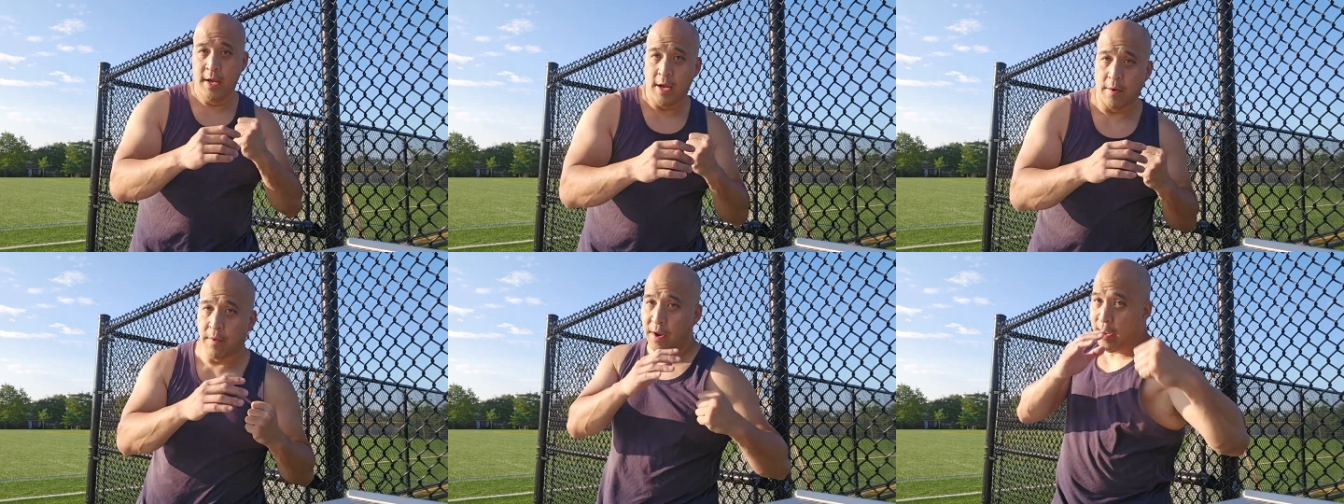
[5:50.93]

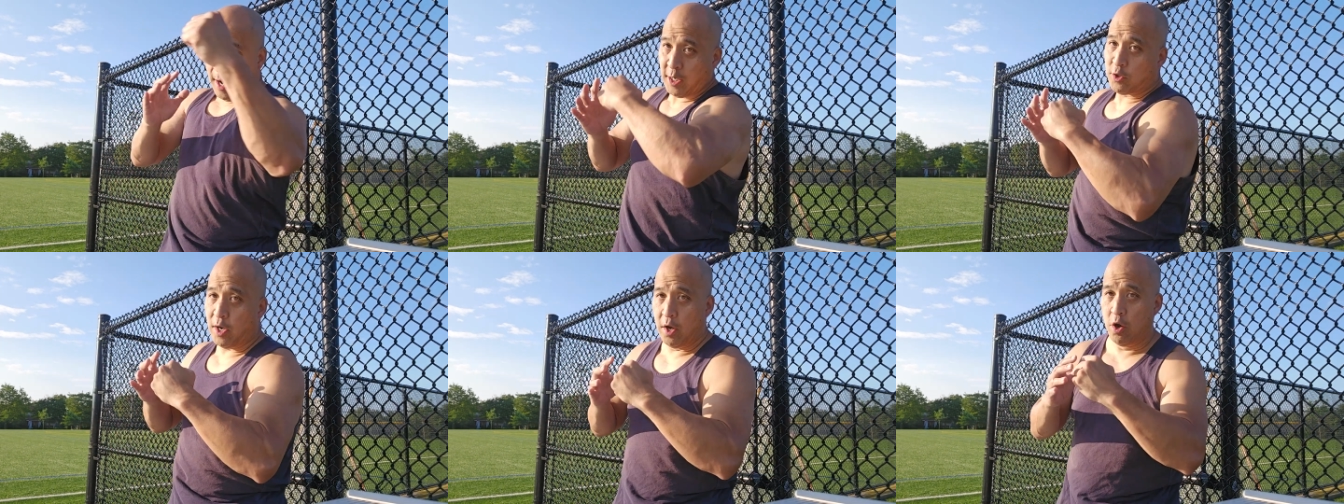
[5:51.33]
all right, I
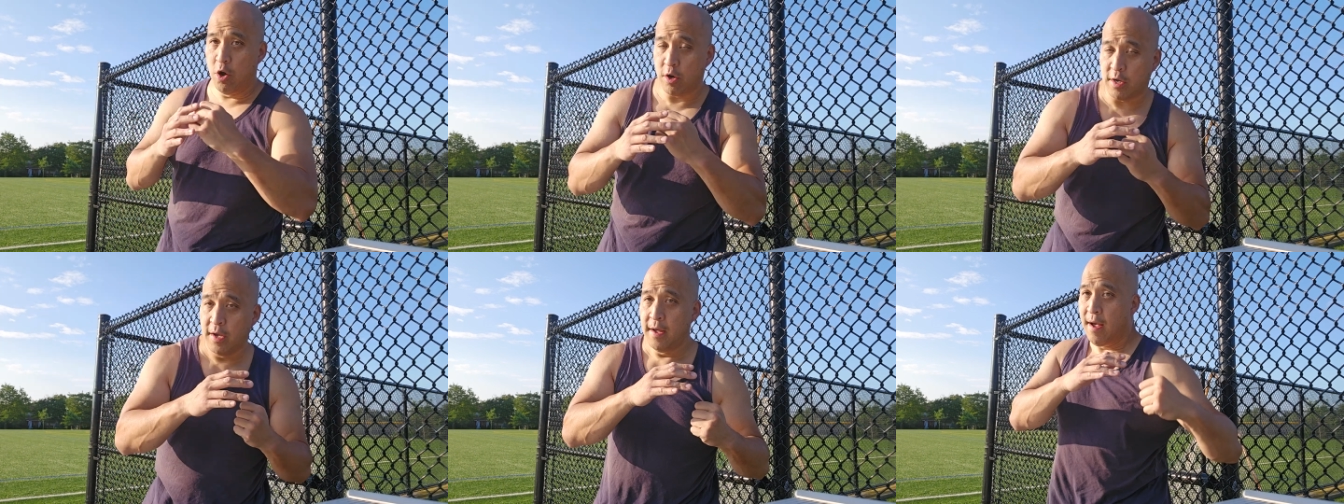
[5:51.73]
try to
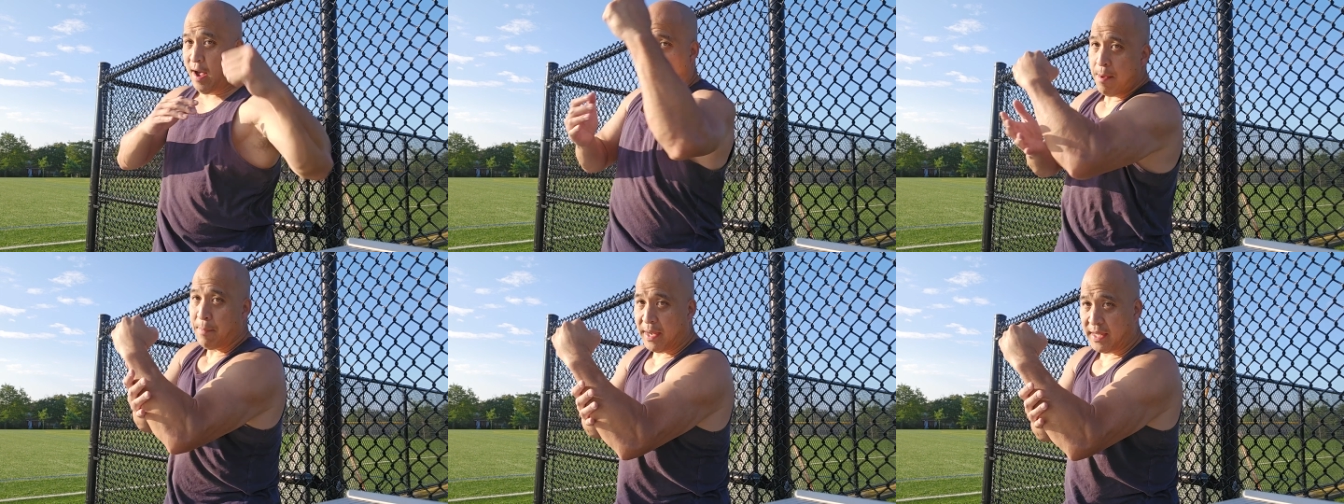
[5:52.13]
hook,
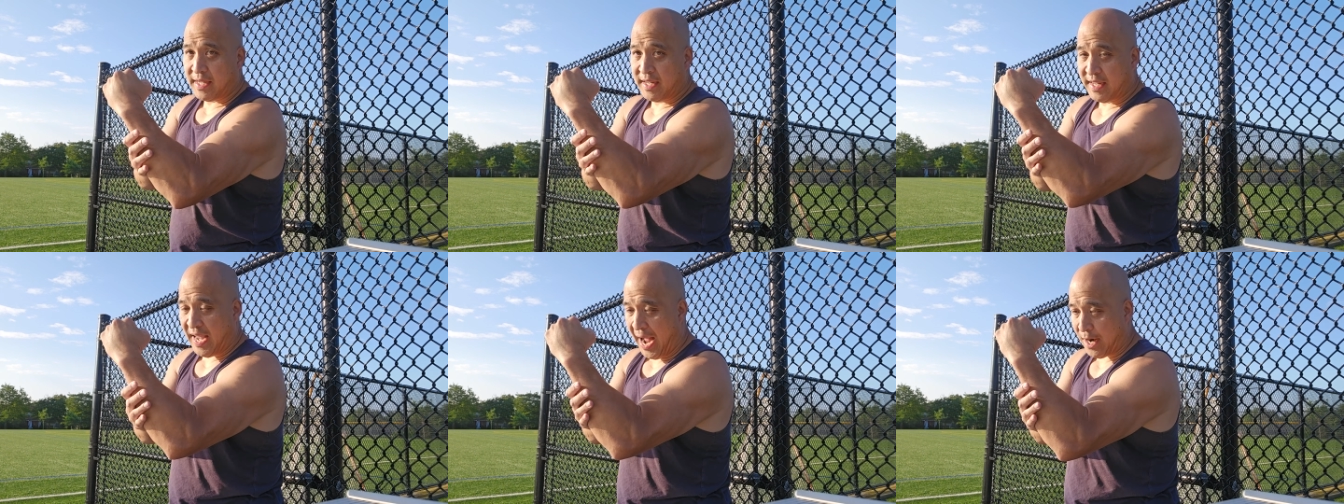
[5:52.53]
I might
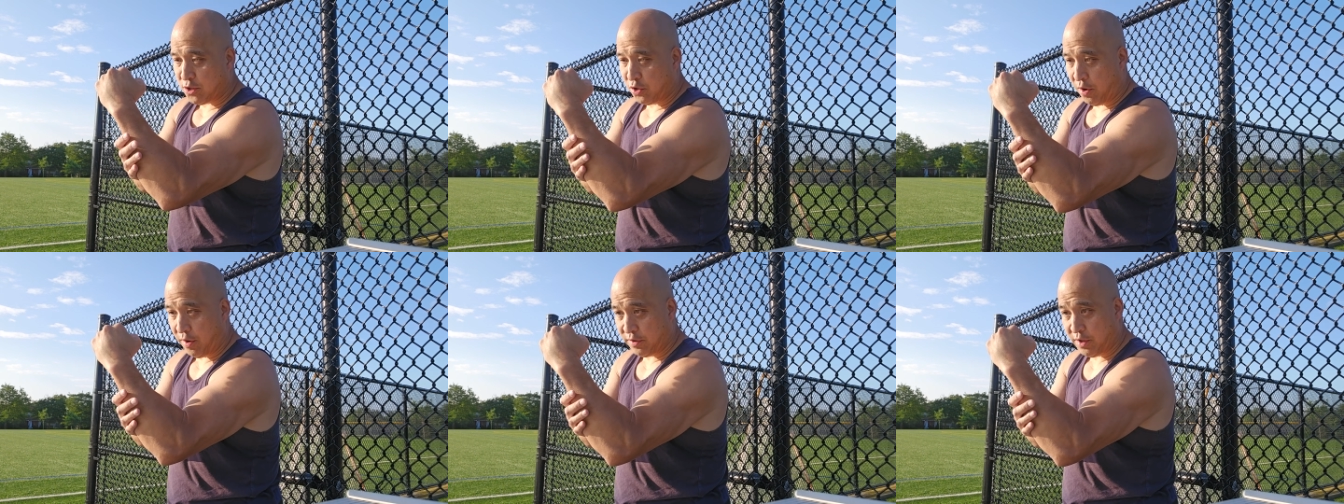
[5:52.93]
catch
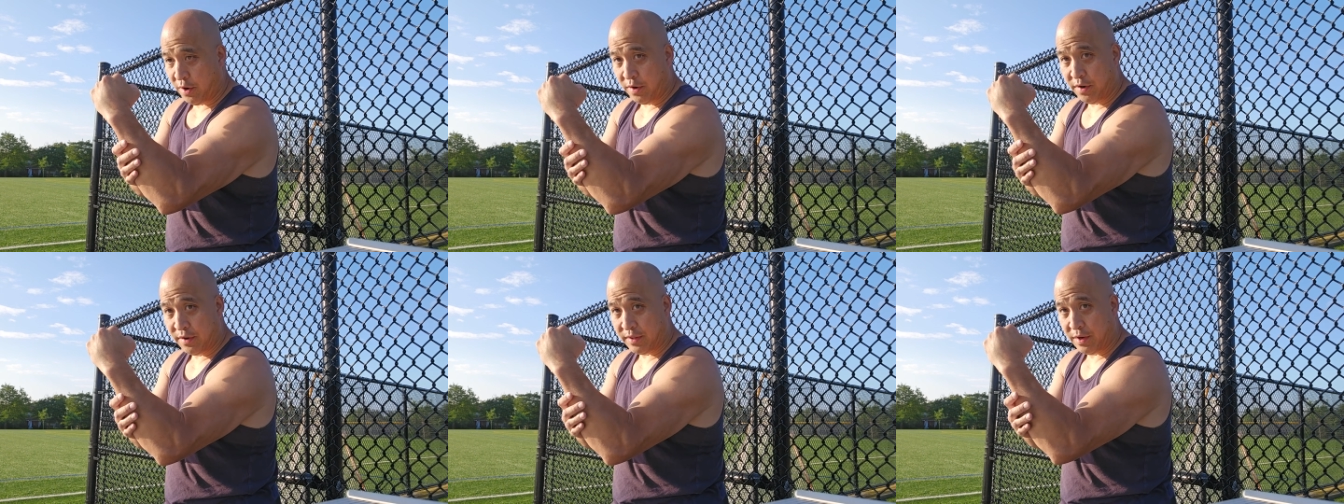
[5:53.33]

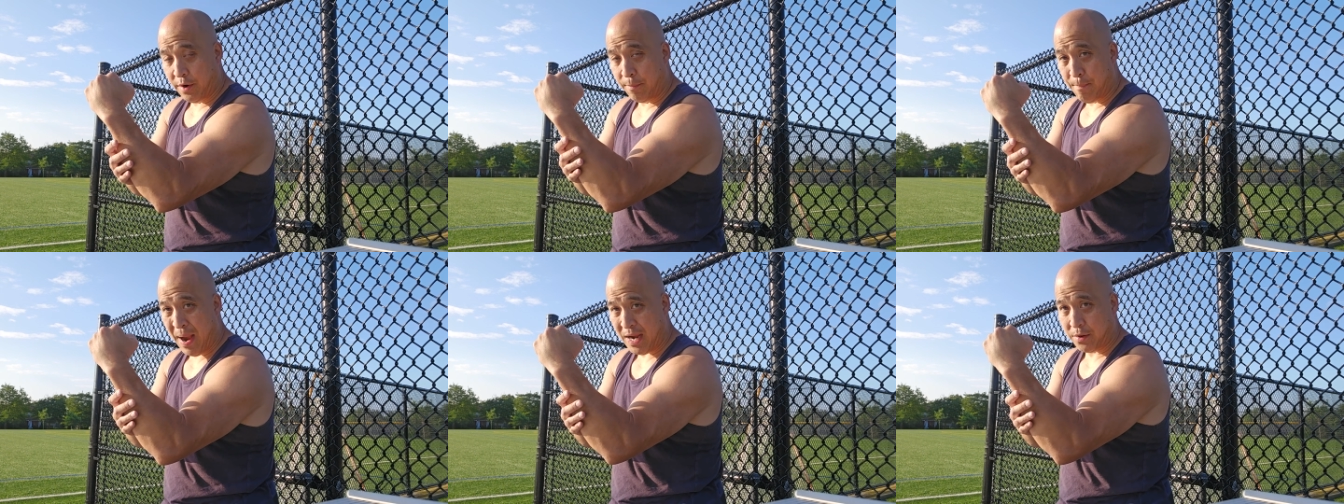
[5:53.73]
their
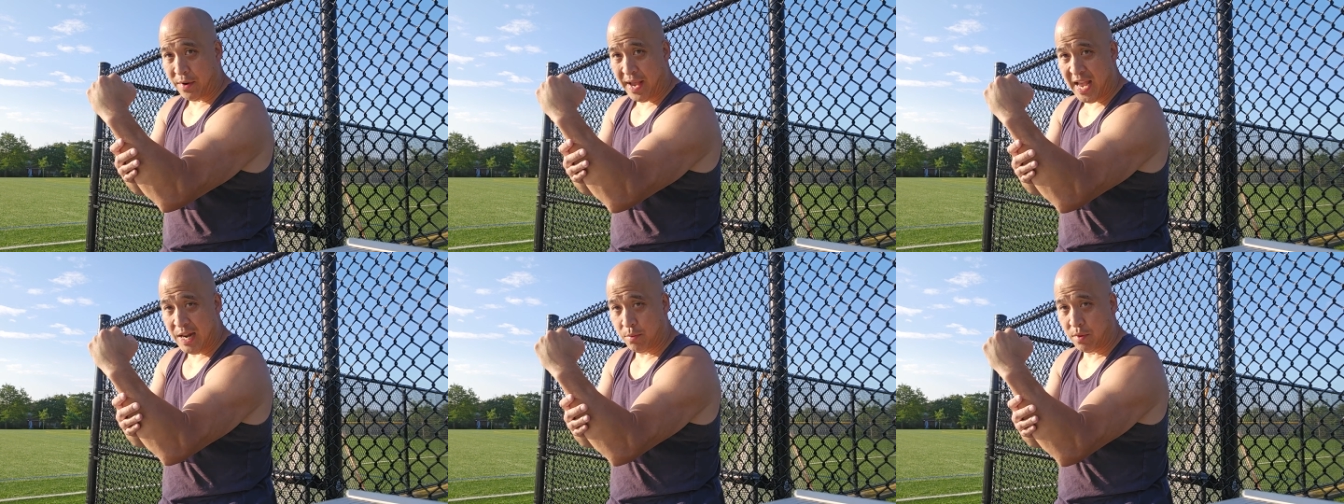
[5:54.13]
back of their
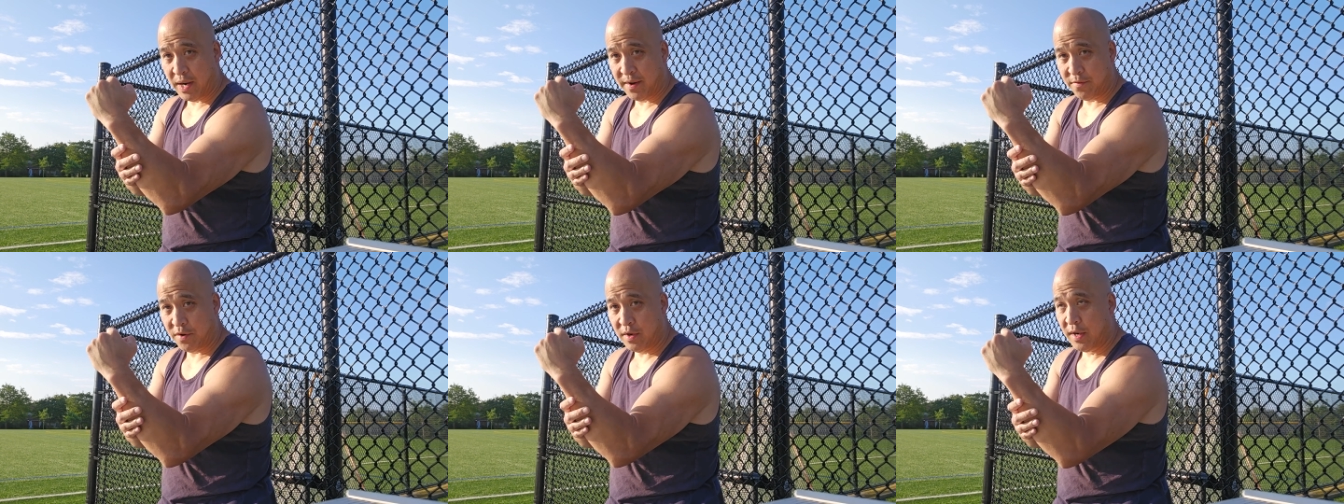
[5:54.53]
head or
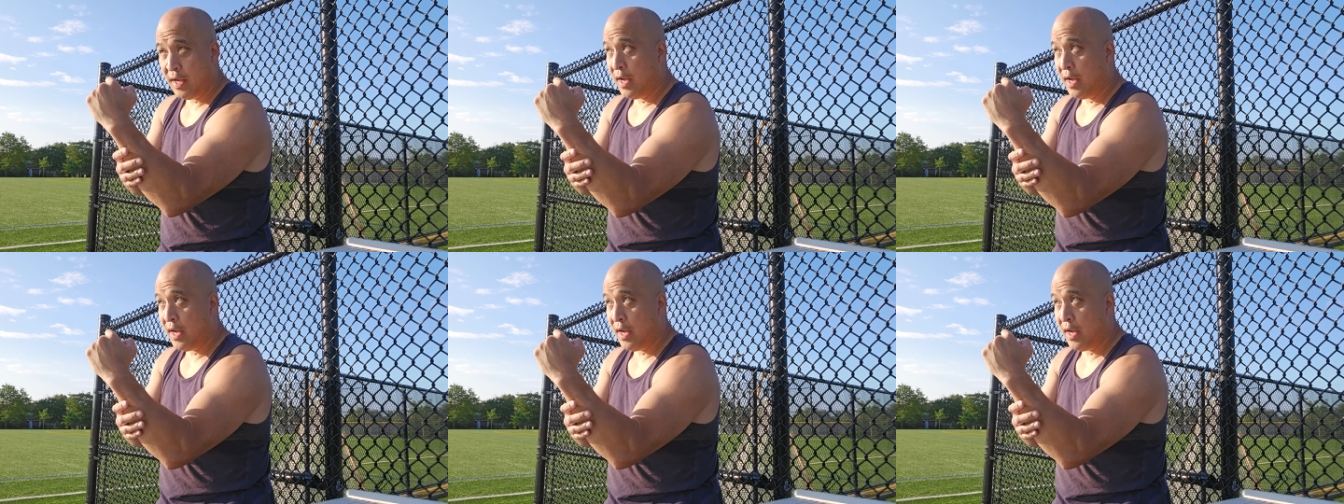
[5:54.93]
whatever.